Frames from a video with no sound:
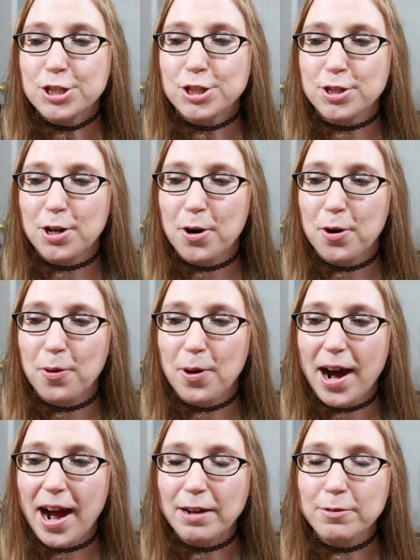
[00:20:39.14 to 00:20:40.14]

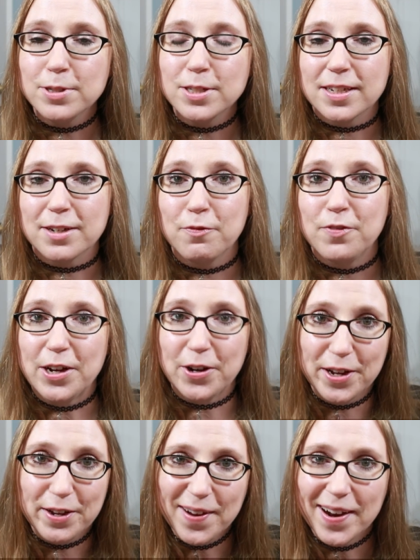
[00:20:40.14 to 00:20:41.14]
So I was, like,
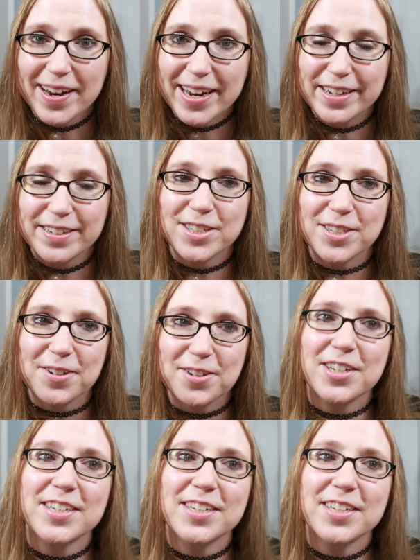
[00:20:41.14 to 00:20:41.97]
very, very concerned,